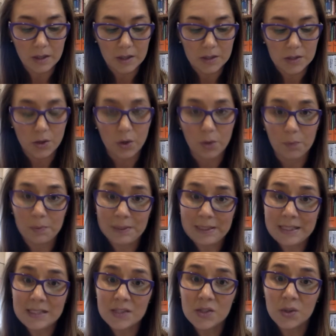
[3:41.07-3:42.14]
So
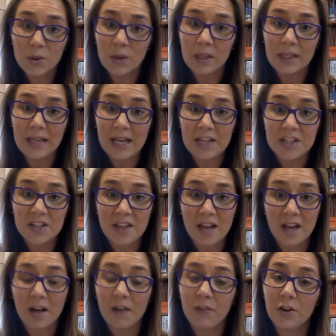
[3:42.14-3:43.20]
please do engage in that,
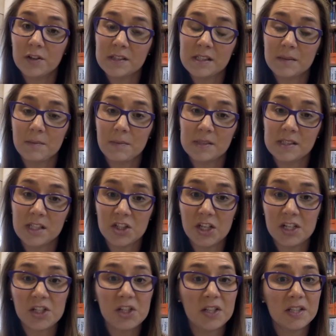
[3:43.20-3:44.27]
and I've got some
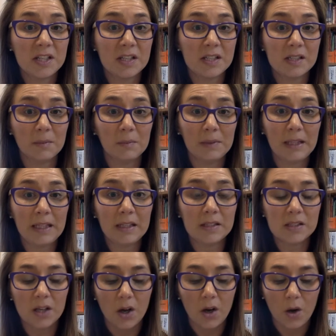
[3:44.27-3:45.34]
suggestions and some links